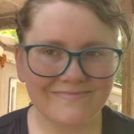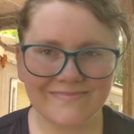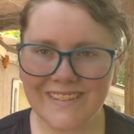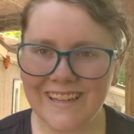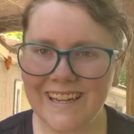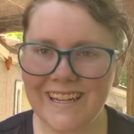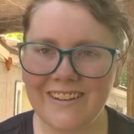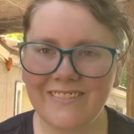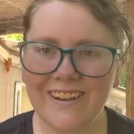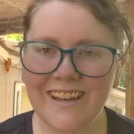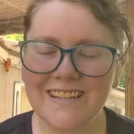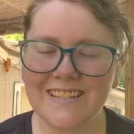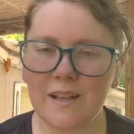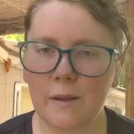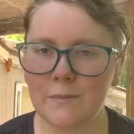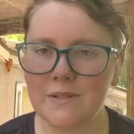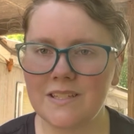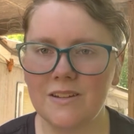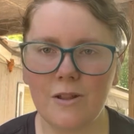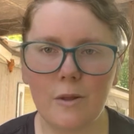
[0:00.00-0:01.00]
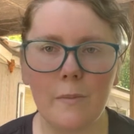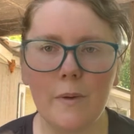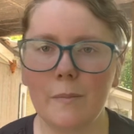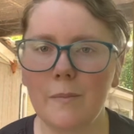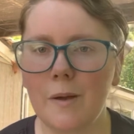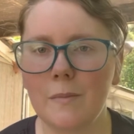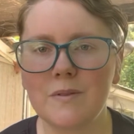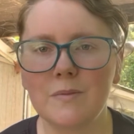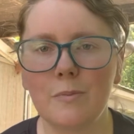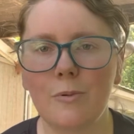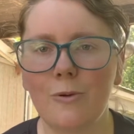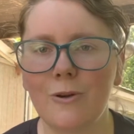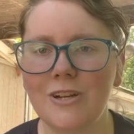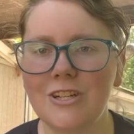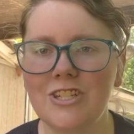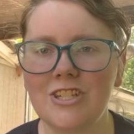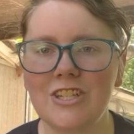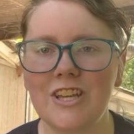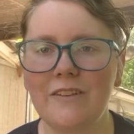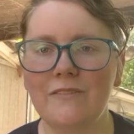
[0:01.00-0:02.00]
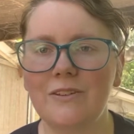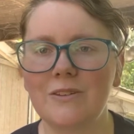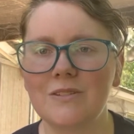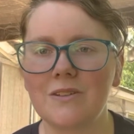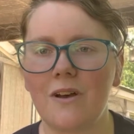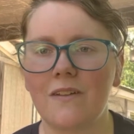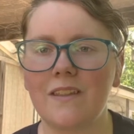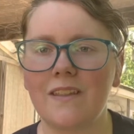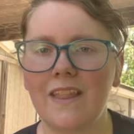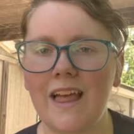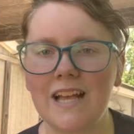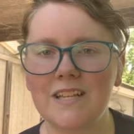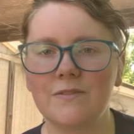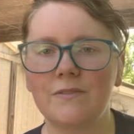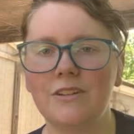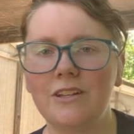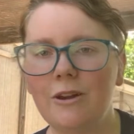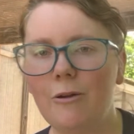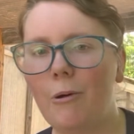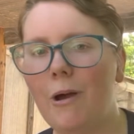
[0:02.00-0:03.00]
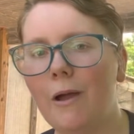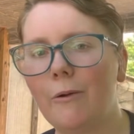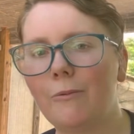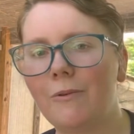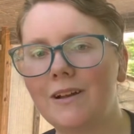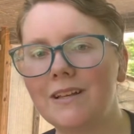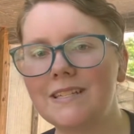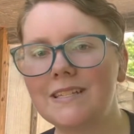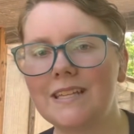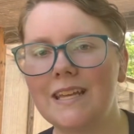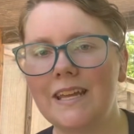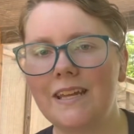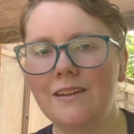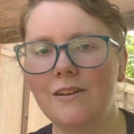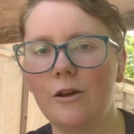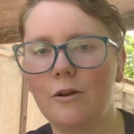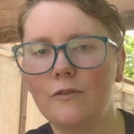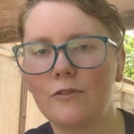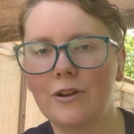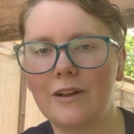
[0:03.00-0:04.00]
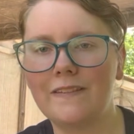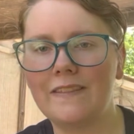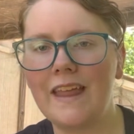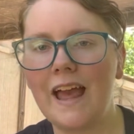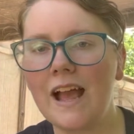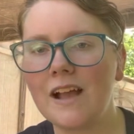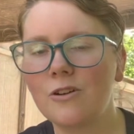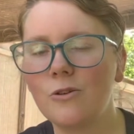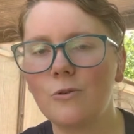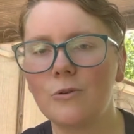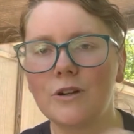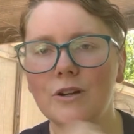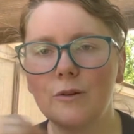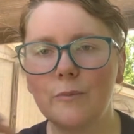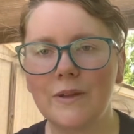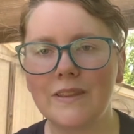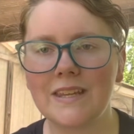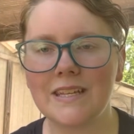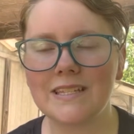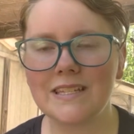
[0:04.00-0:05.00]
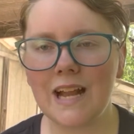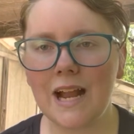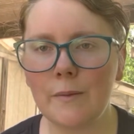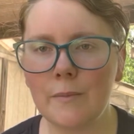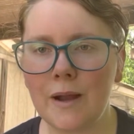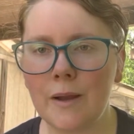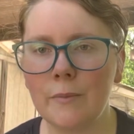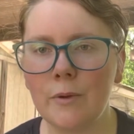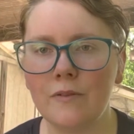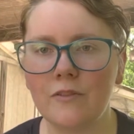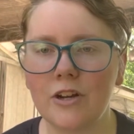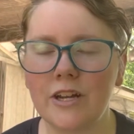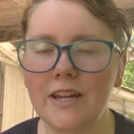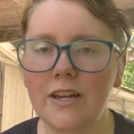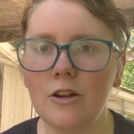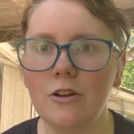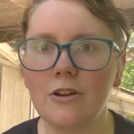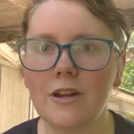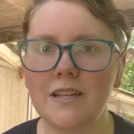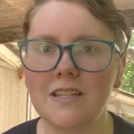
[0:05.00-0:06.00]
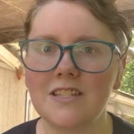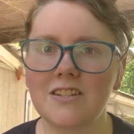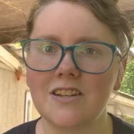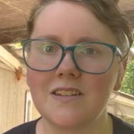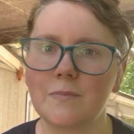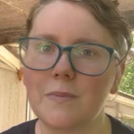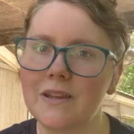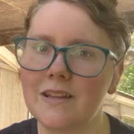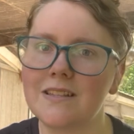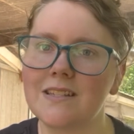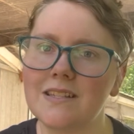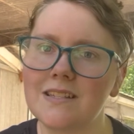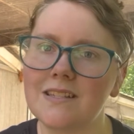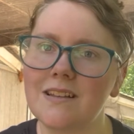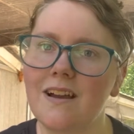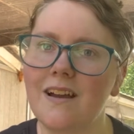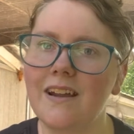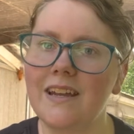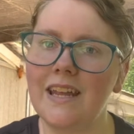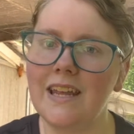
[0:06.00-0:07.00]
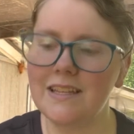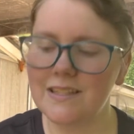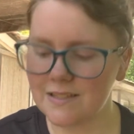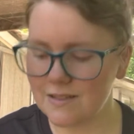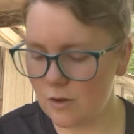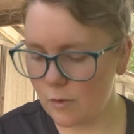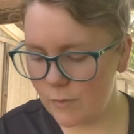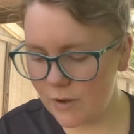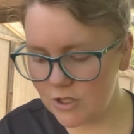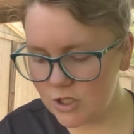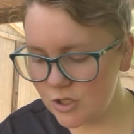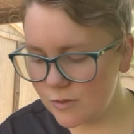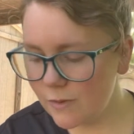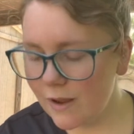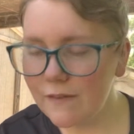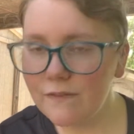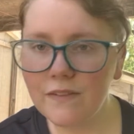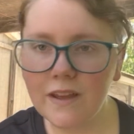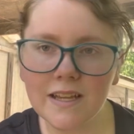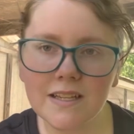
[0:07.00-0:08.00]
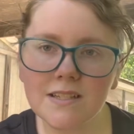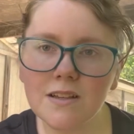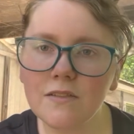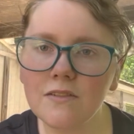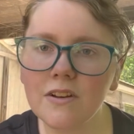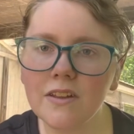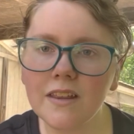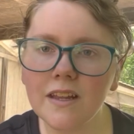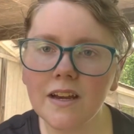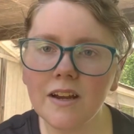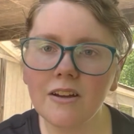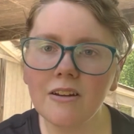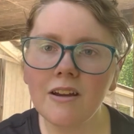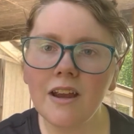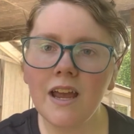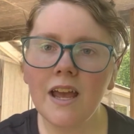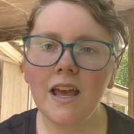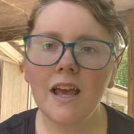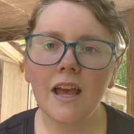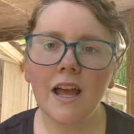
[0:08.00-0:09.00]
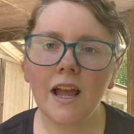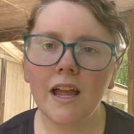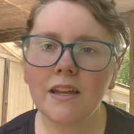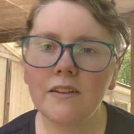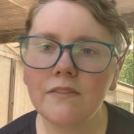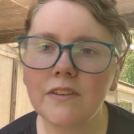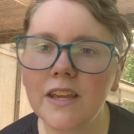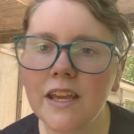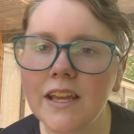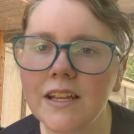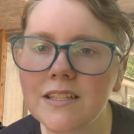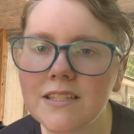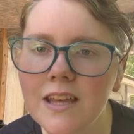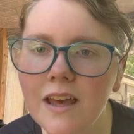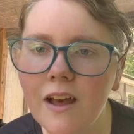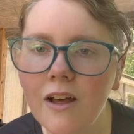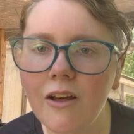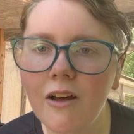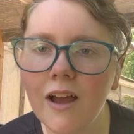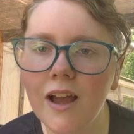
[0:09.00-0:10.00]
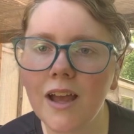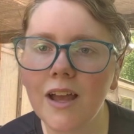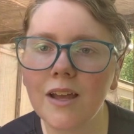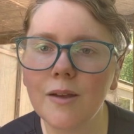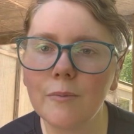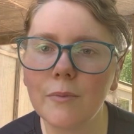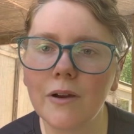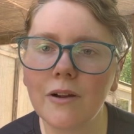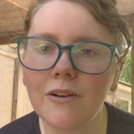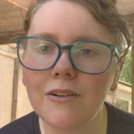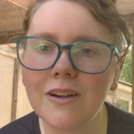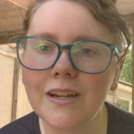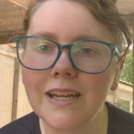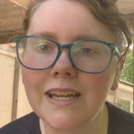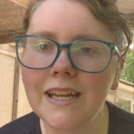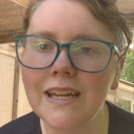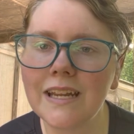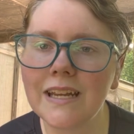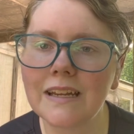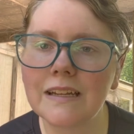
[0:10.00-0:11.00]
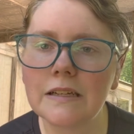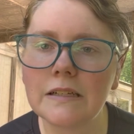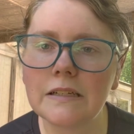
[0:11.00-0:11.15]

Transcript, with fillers: anyways, I'm still on my mom's porch. If you saw in the last video, I was sitting over in that corner, but this time I'm over here. It's just because the sun is so much in my face over there. And if you can't tell, I'm already,